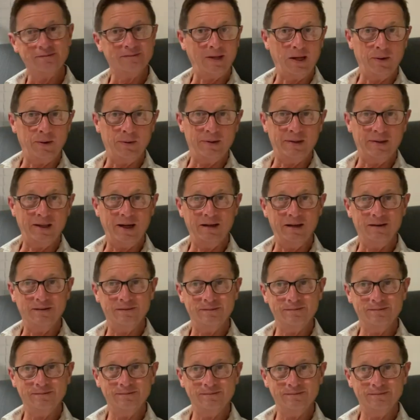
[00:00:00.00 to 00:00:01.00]
And with that,
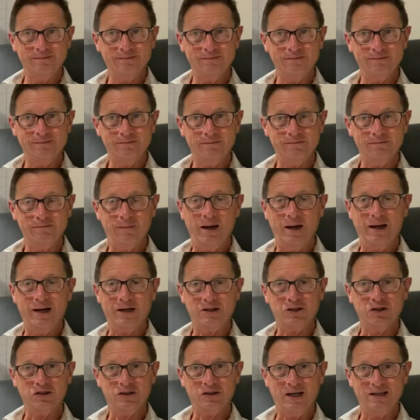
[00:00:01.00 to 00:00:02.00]
my
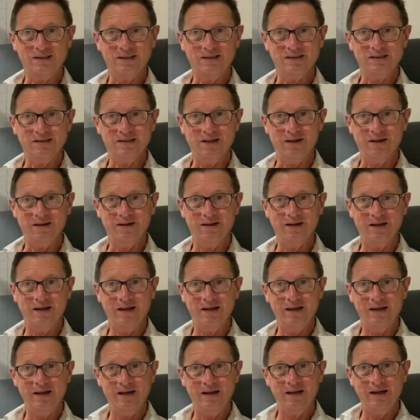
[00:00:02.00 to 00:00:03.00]
exercise is done.
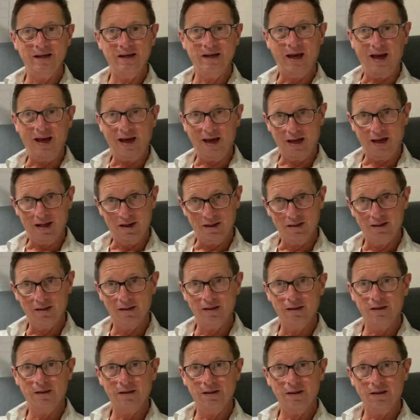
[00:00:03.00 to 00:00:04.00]
And
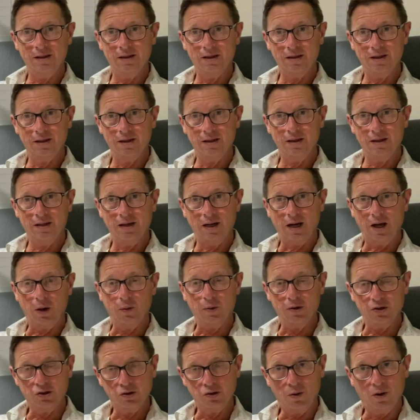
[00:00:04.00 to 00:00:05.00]
I
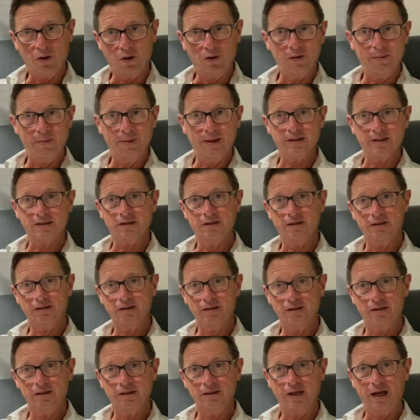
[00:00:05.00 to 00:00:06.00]
wish you all the best.
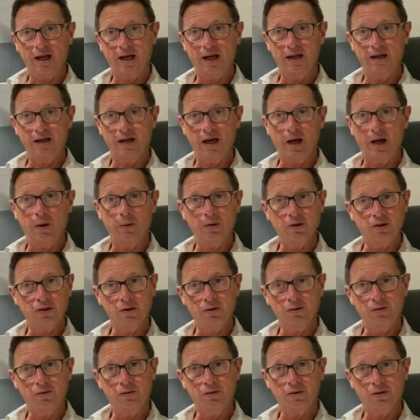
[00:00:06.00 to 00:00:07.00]
I wish
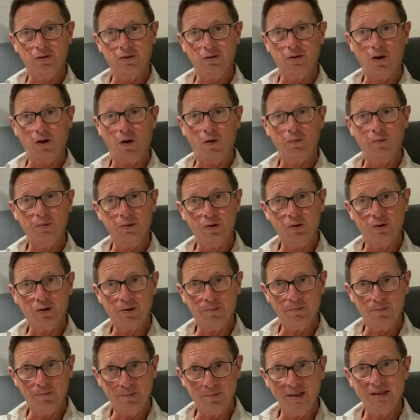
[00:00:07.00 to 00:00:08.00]
you, hope you
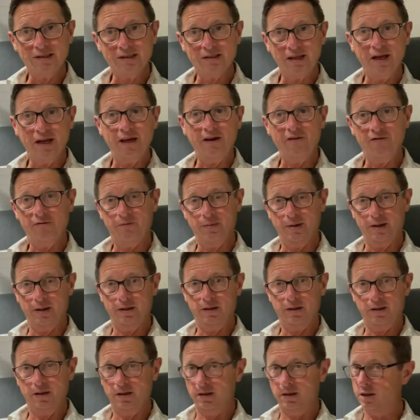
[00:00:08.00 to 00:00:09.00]
can be safe, but
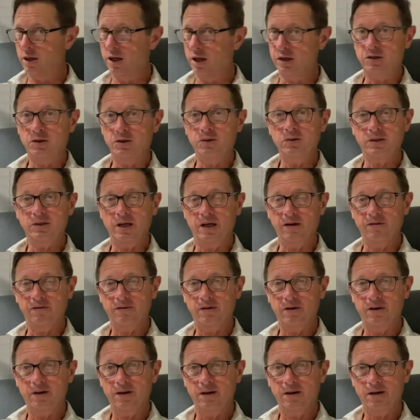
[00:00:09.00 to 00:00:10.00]
not too safe.
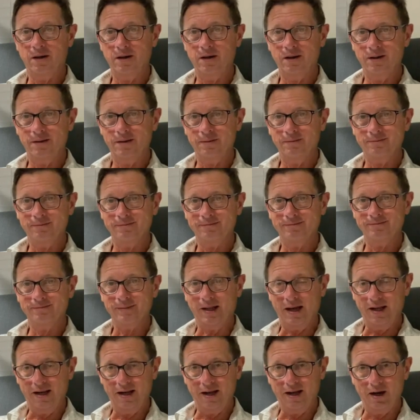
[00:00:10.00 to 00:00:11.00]

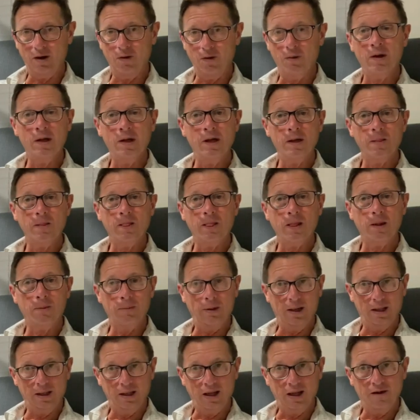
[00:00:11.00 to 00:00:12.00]
And now
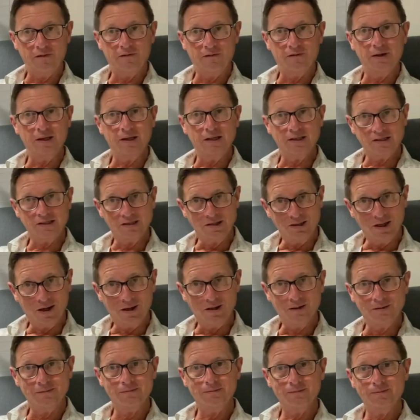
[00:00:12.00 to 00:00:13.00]
my life is
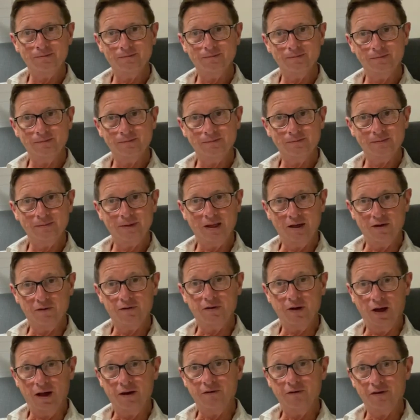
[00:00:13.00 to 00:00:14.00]
done, if
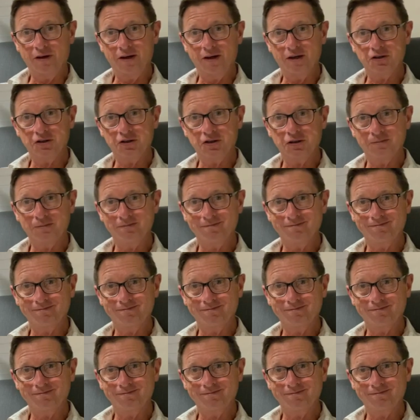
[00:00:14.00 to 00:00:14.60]
not finished.